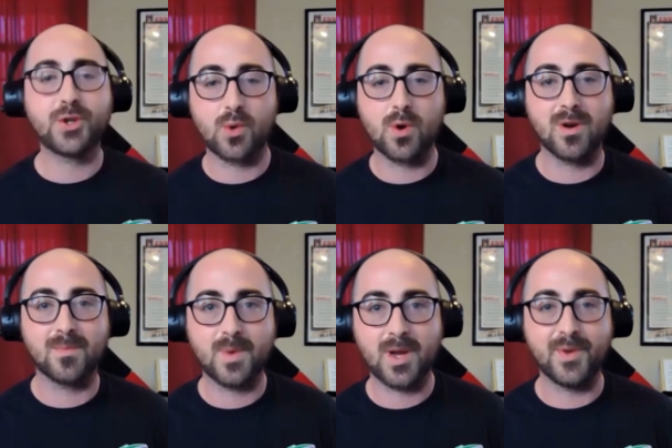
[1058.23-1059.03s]
is
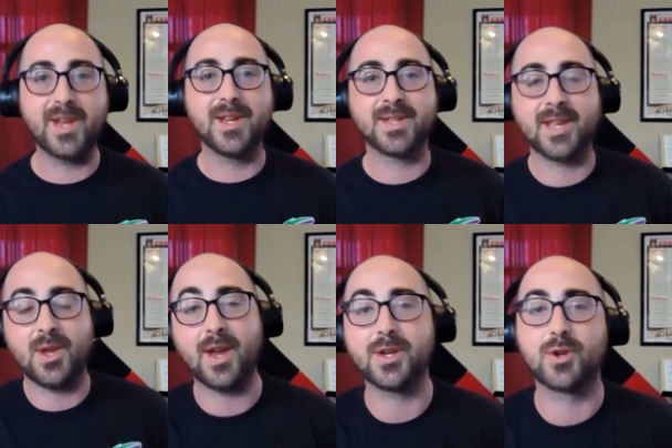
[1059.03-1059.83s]
your weakness
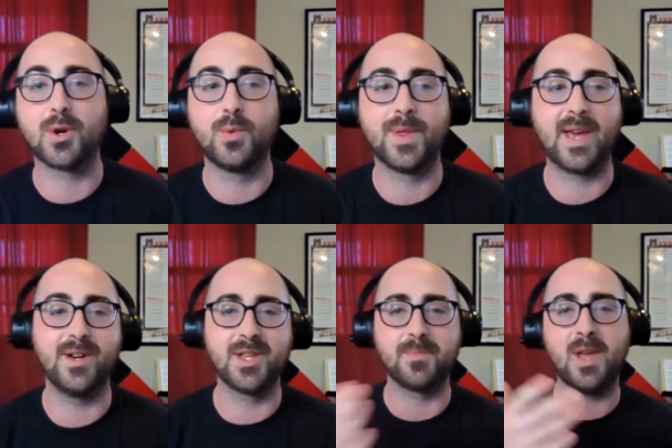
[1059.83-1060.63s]
that you had to struggle with,
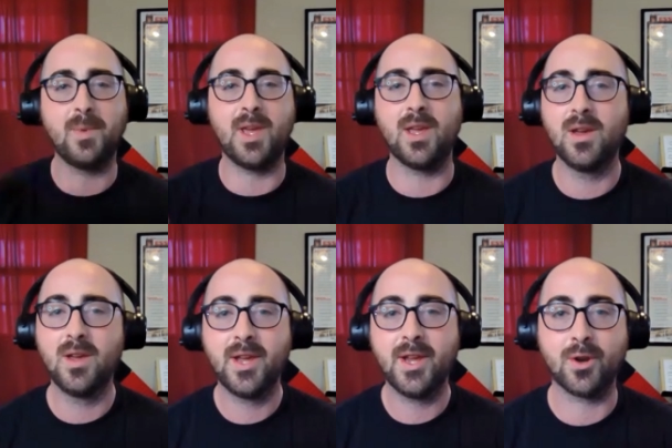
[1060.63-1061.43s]
at least maybe
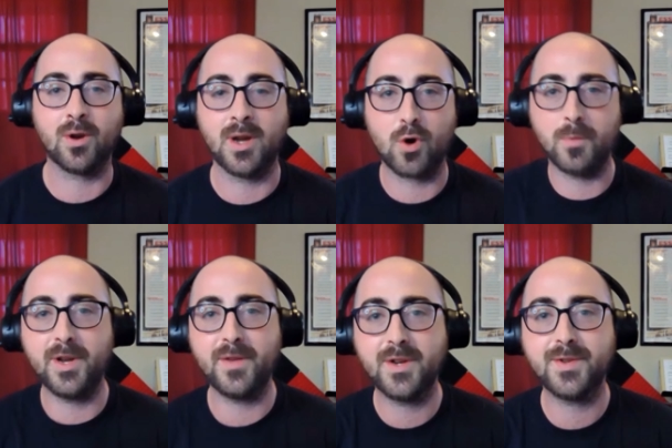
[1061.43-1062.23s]
in your
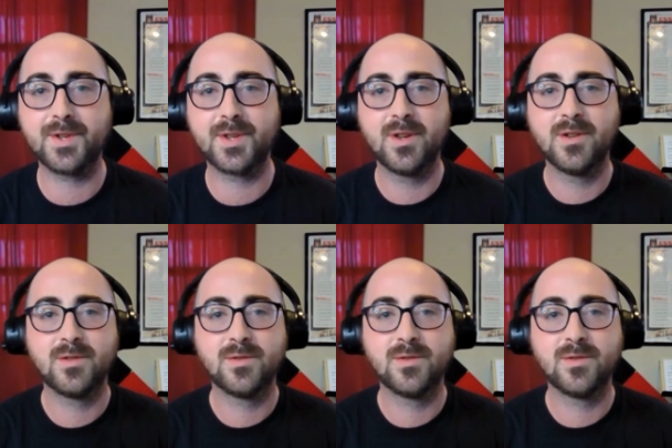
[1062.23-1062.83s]
formative years?